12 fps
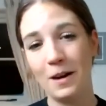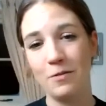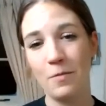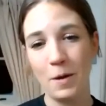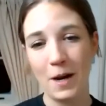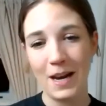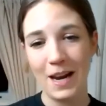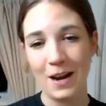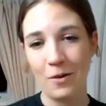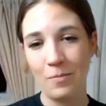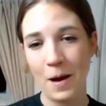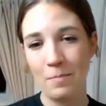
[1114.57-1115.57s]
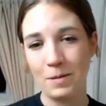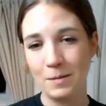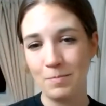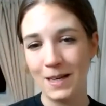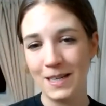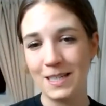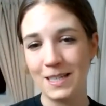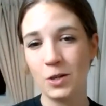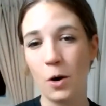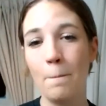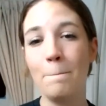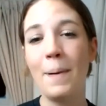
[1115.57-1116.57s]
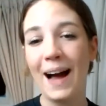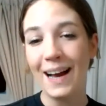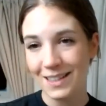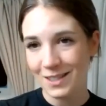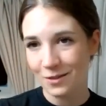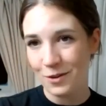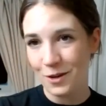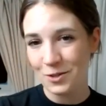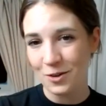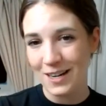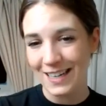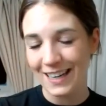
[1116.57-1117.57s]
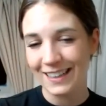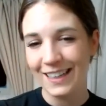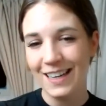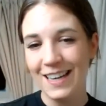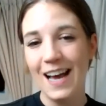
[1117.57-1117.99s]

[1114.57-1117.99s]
I've put it in on purpose because it's gone back to foot treading.